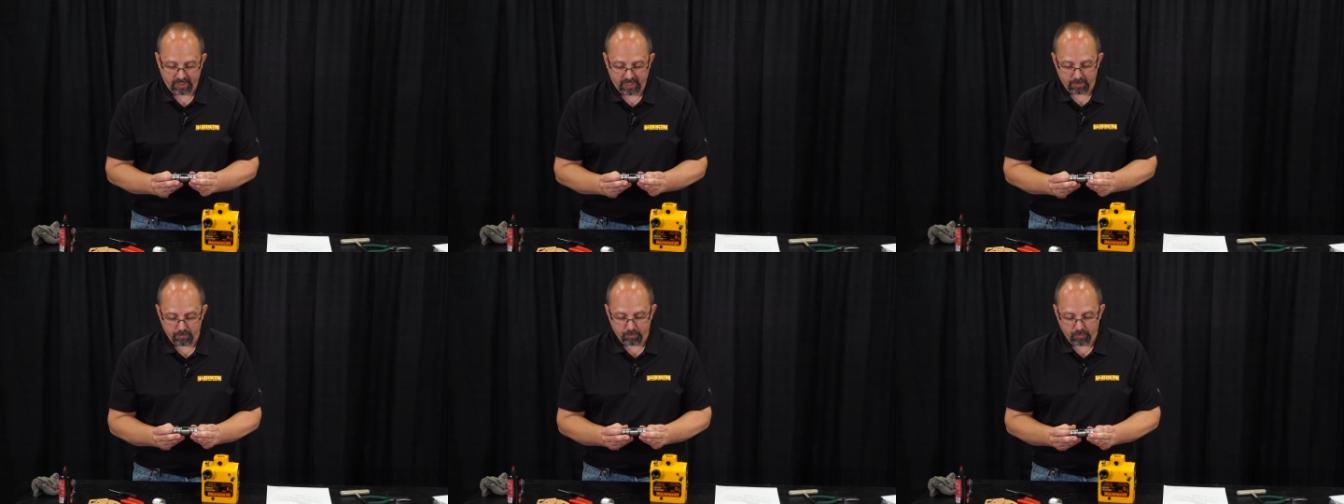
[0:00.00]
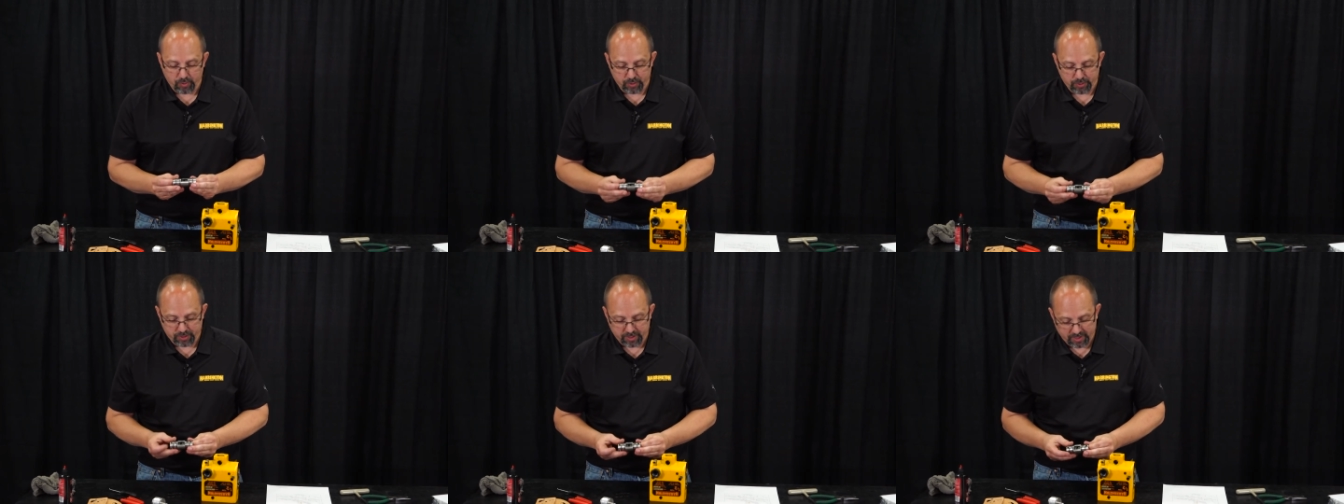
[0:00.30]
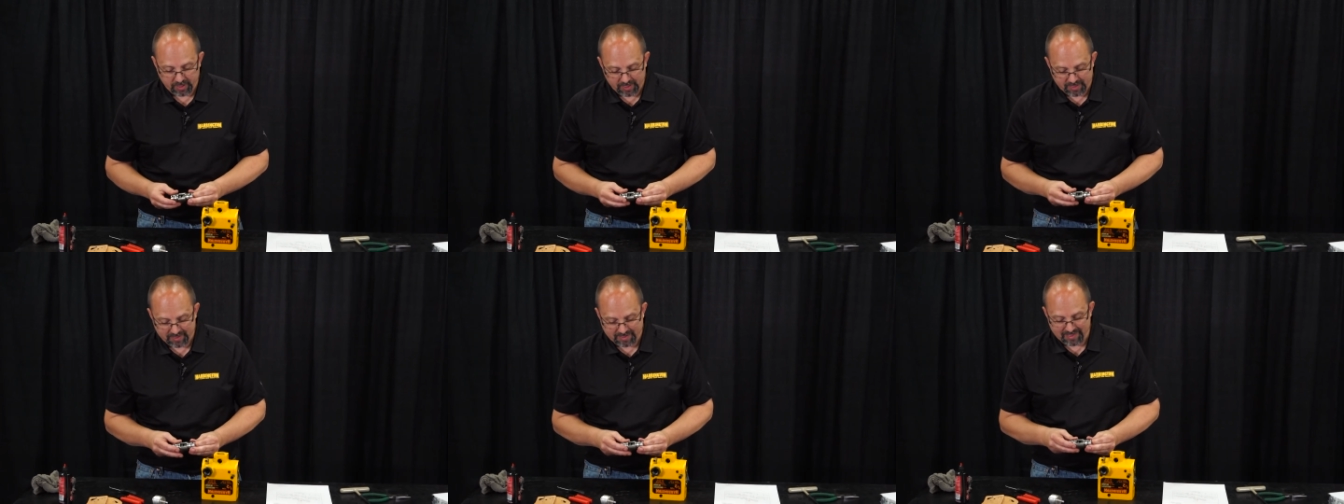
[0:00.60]
and
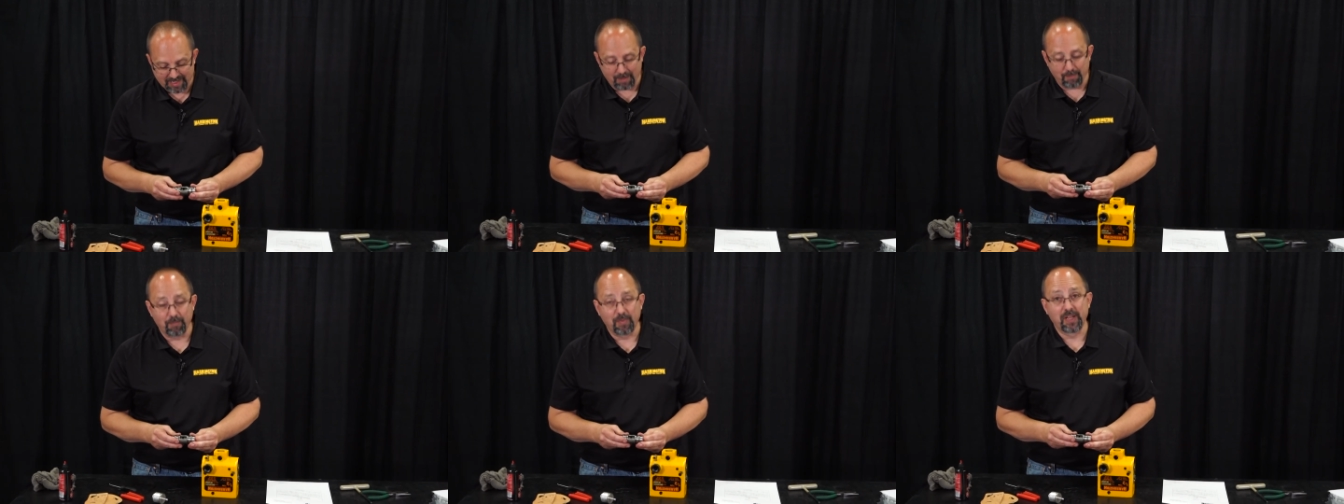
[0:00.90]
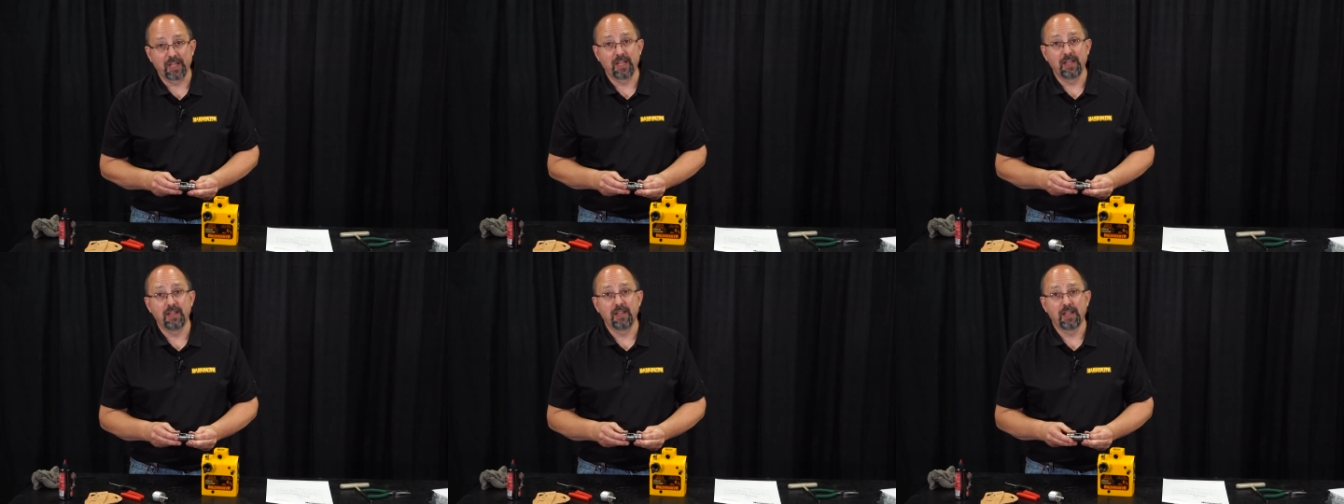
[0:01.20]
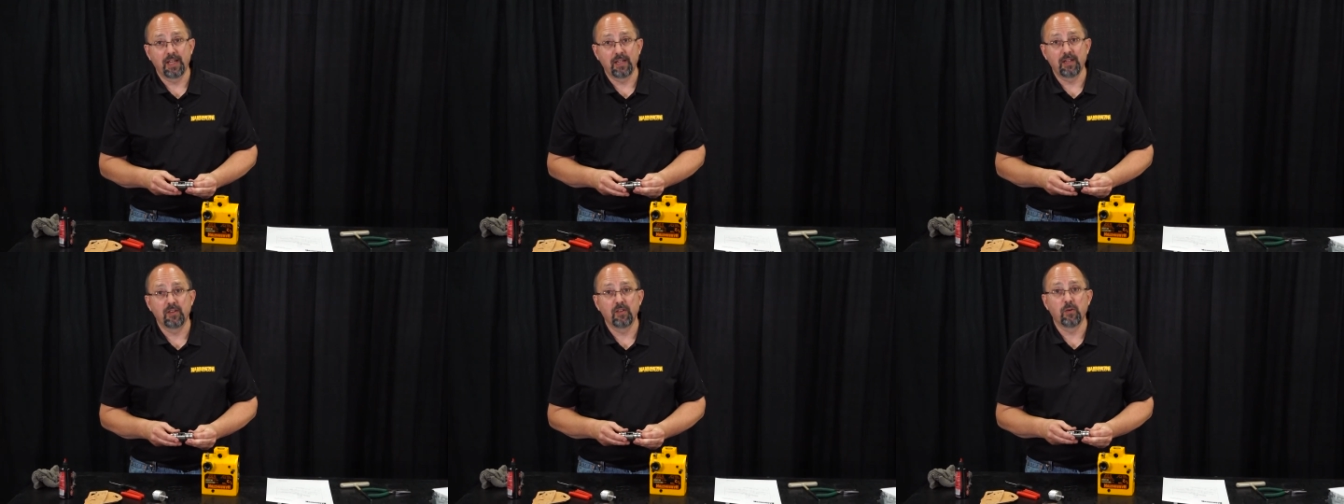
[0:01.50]
bushing assembly
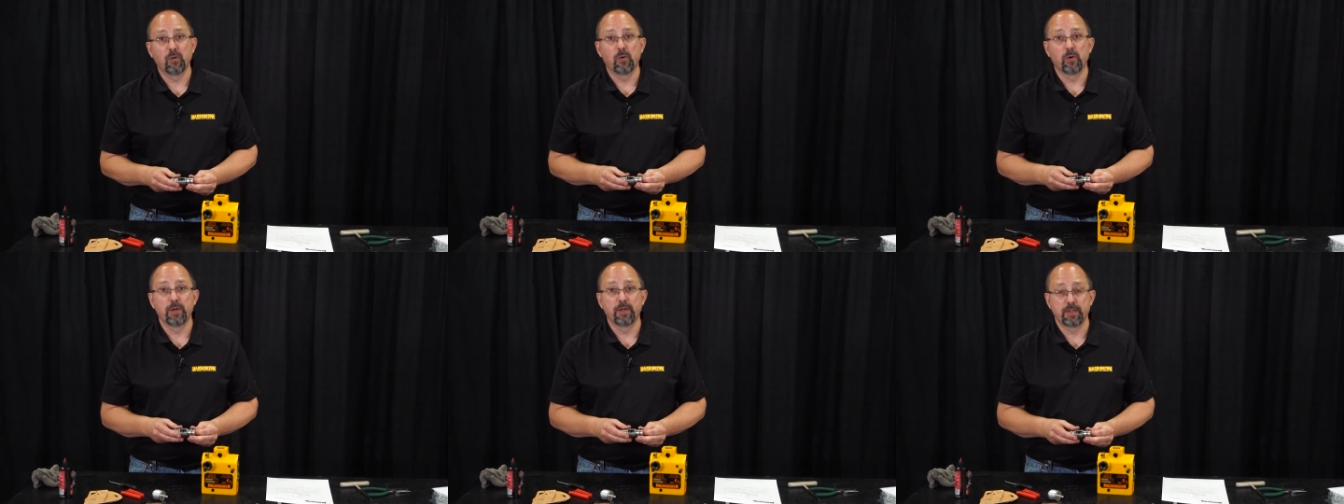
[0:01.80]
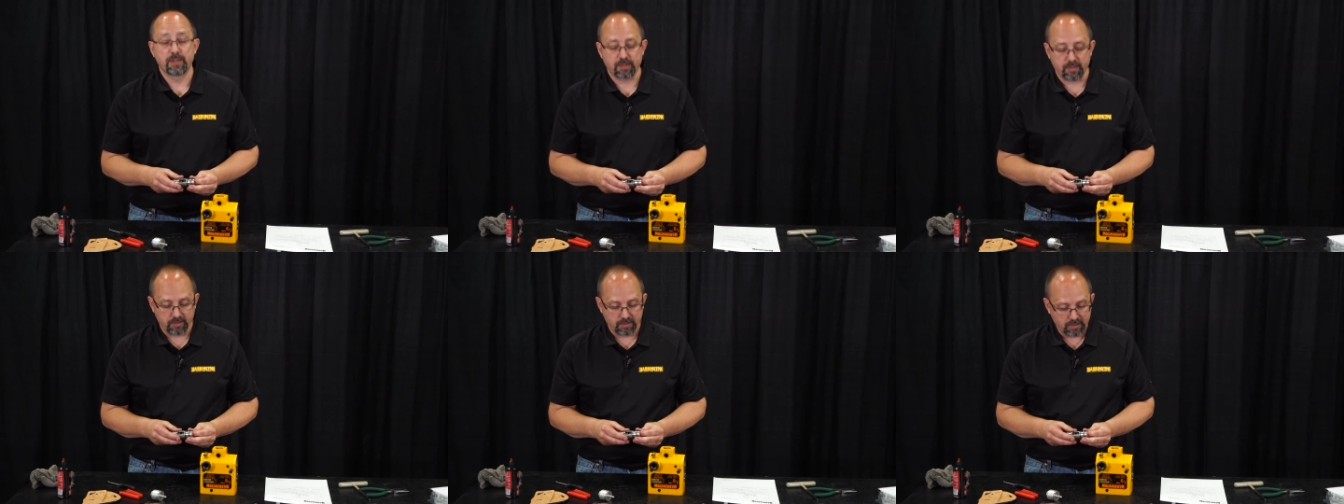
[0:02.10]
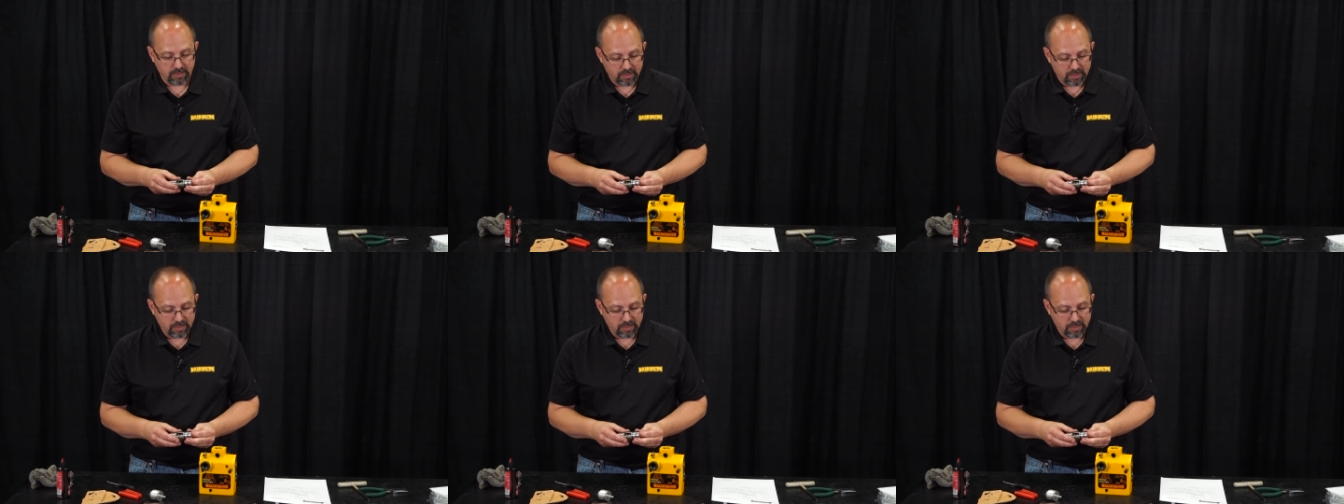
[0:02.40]
into the hoist.